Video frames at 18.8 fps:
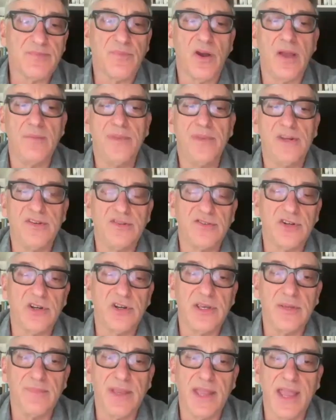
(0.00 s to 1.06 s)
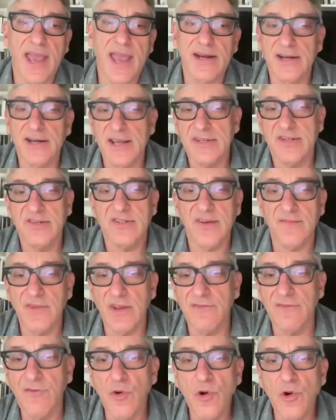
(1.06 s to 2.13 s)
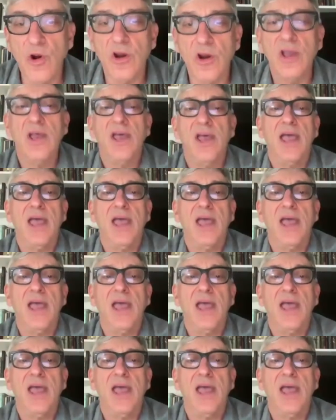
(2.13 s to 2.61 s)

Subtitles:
Prime Minister he began in 1874,